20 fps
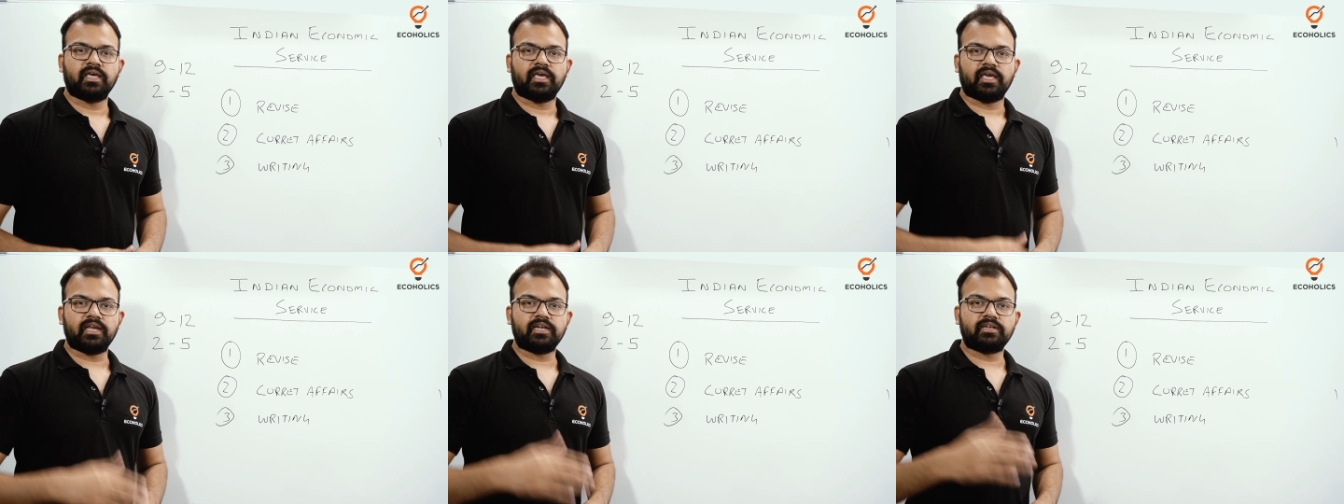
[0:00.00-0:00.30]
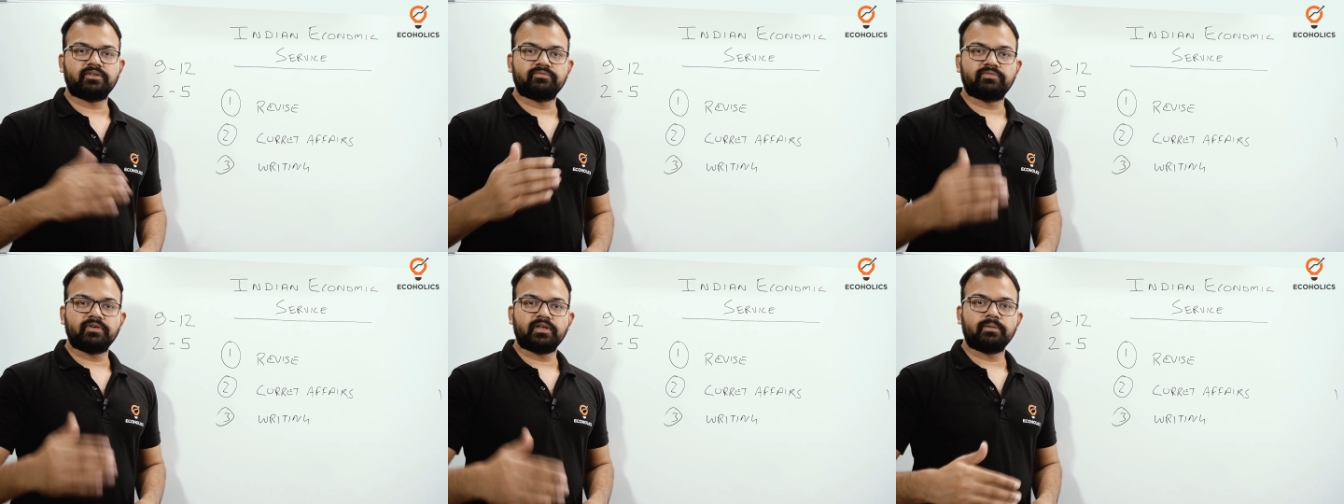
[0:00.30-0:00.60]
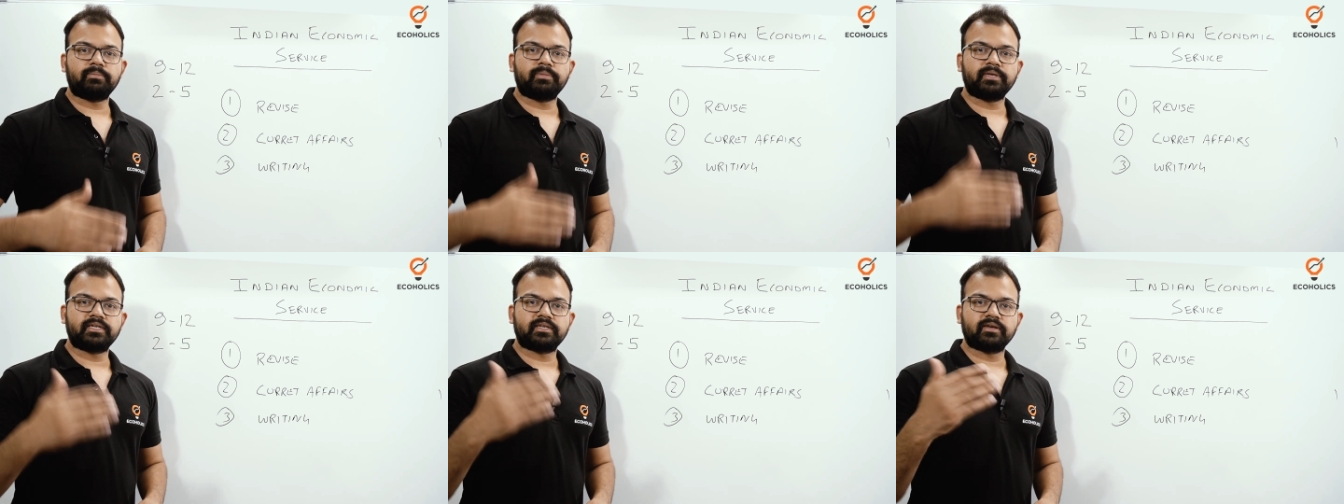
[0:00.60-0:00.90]
it
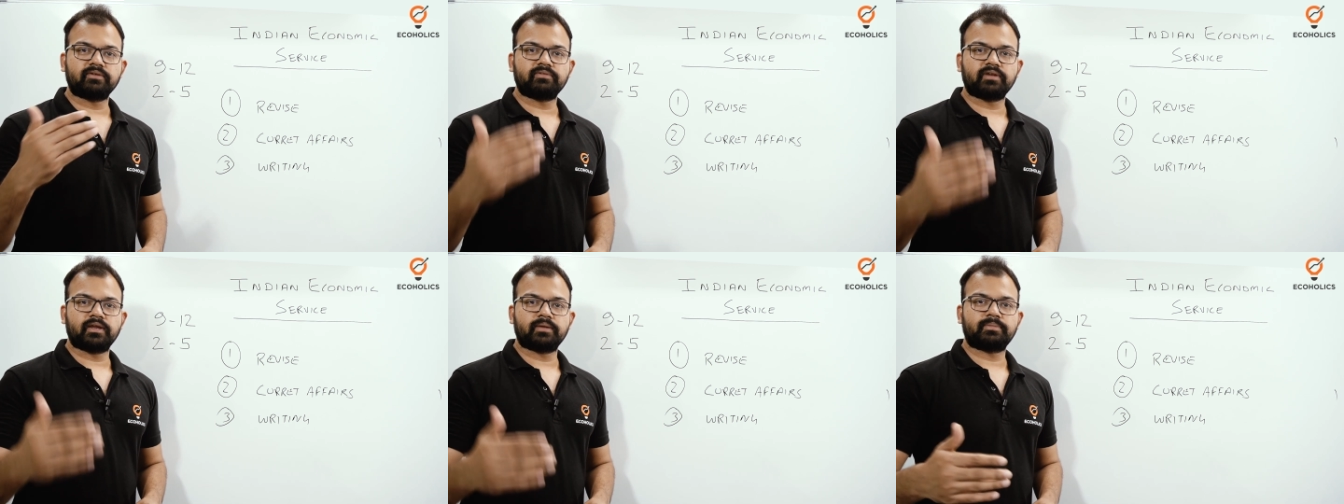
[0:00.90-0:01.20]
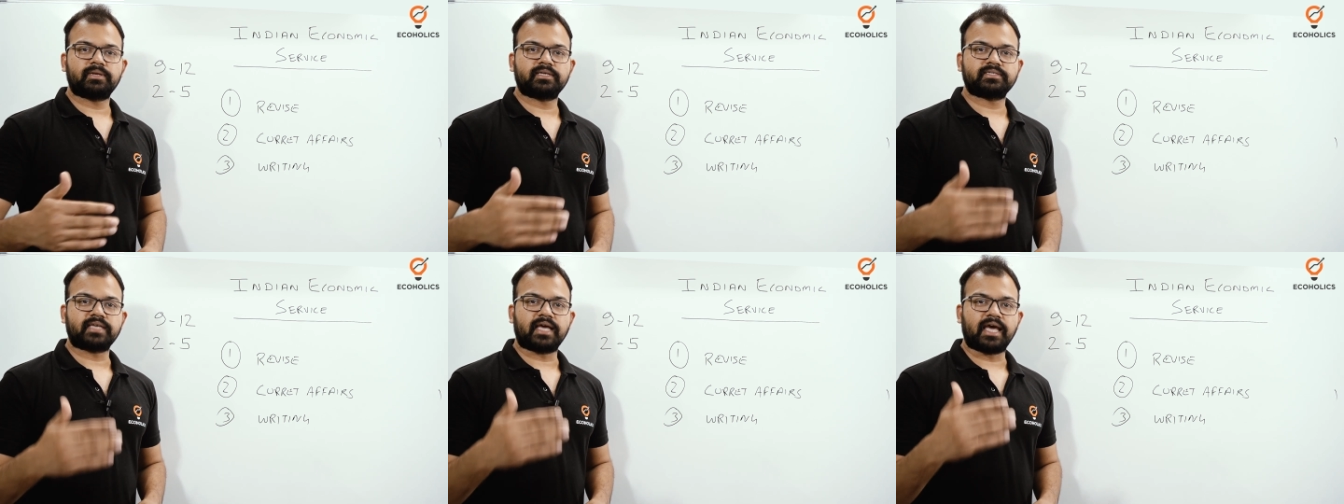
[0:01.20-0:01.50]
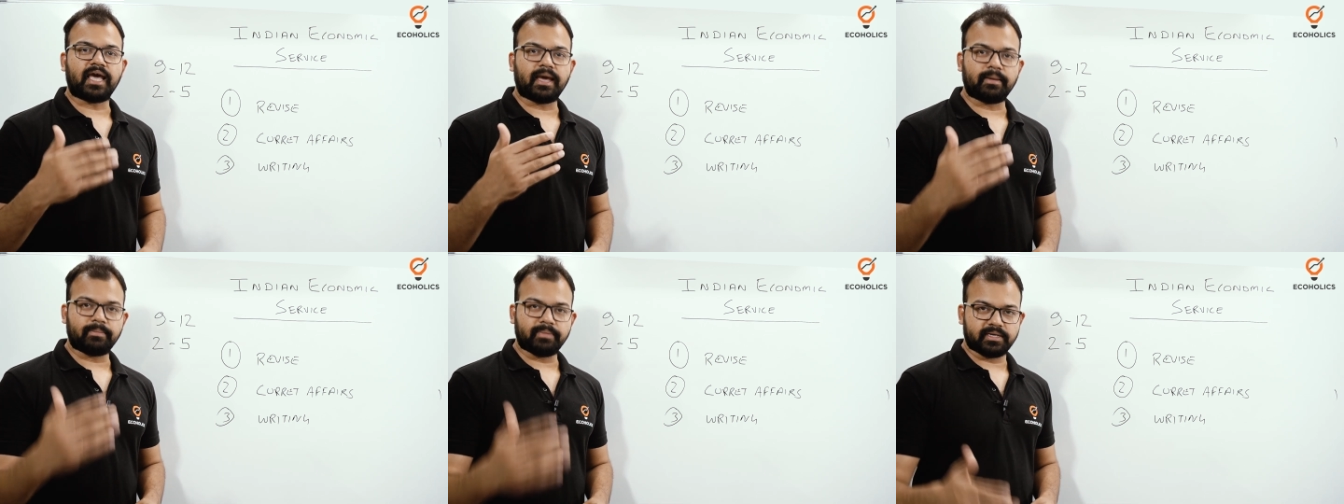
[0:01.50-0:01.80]
will be developed as a
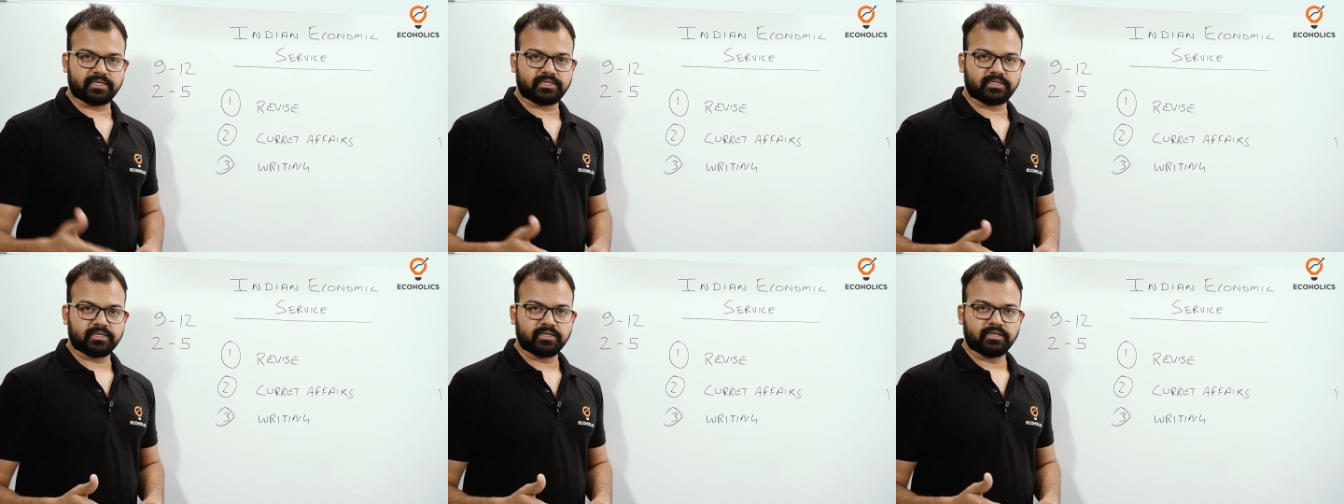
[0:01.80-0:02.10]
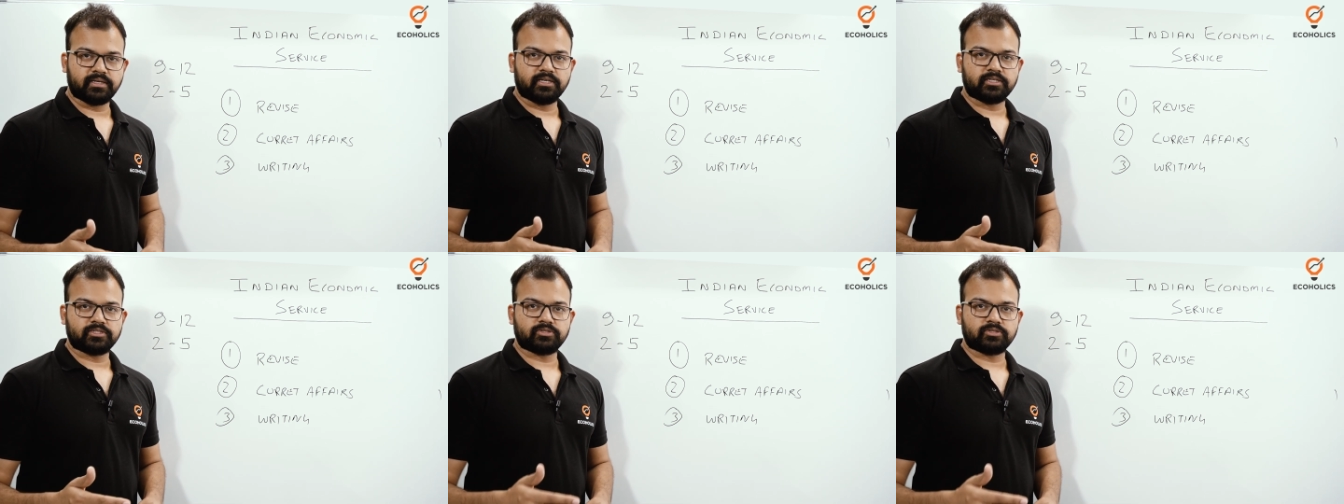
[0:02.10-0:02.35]
habit,